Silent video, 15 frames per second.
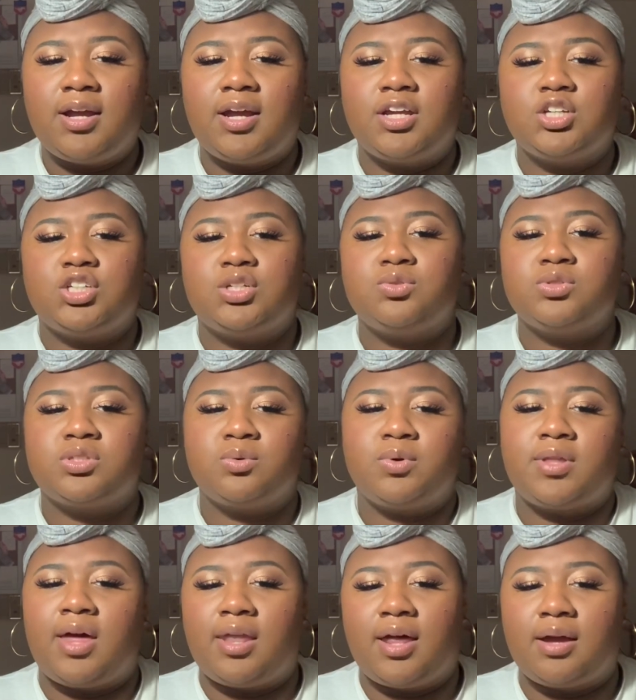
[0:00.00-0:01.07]
and she was the one
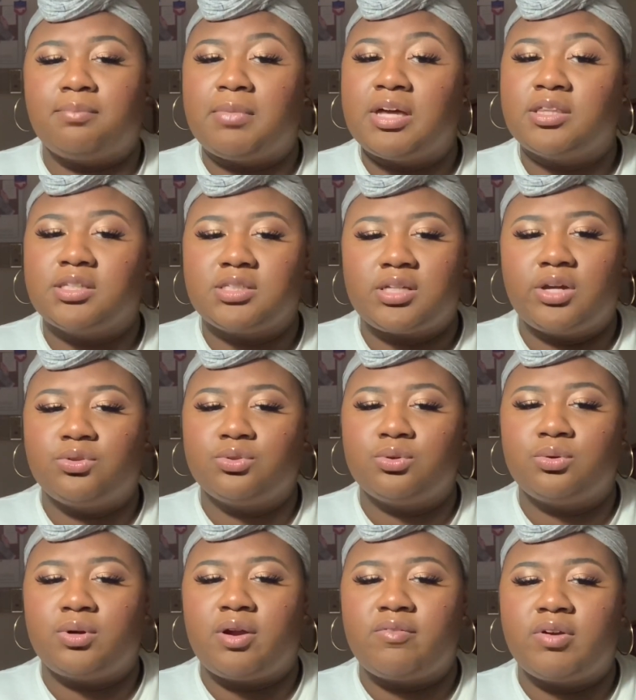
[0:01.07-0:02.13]
that like made the schedule or
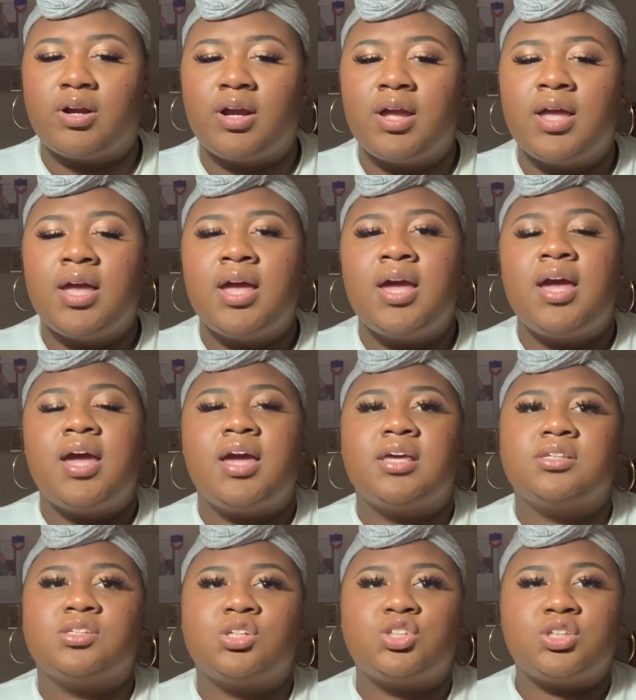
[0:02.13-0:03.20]
whatever. And
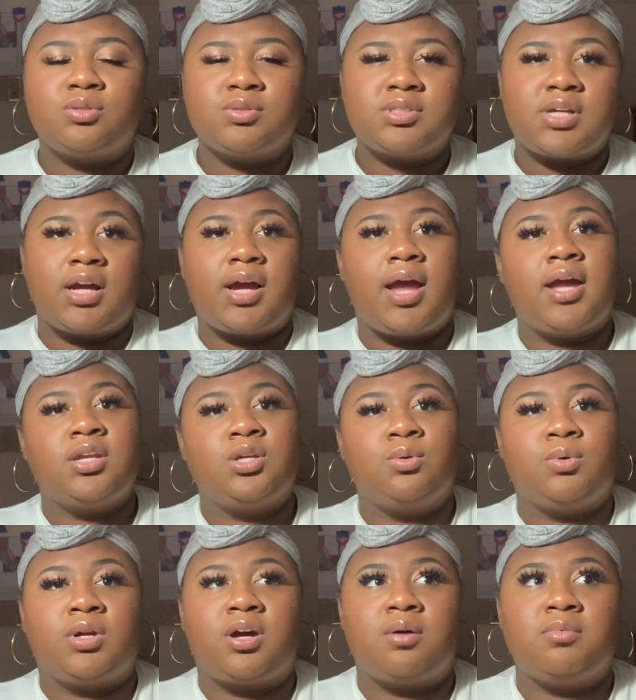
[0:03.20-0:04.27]
so she was like, hey, do you
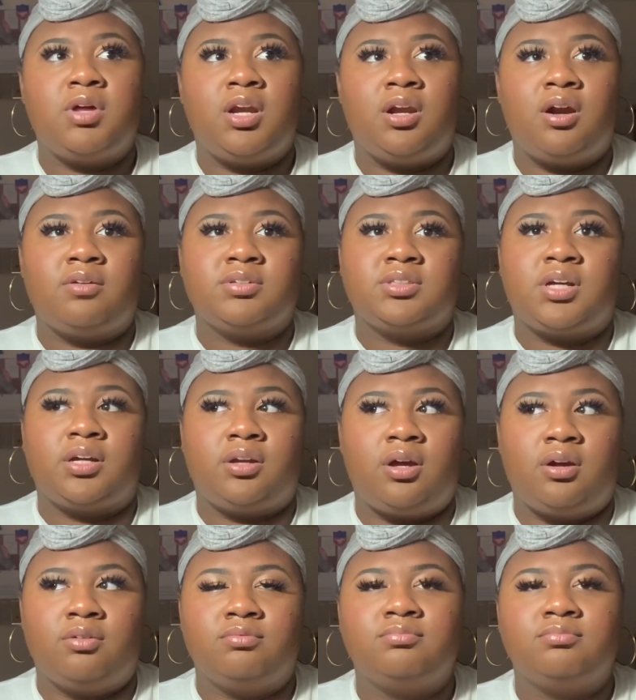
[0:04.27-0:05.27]
want to come in? And I was like, no.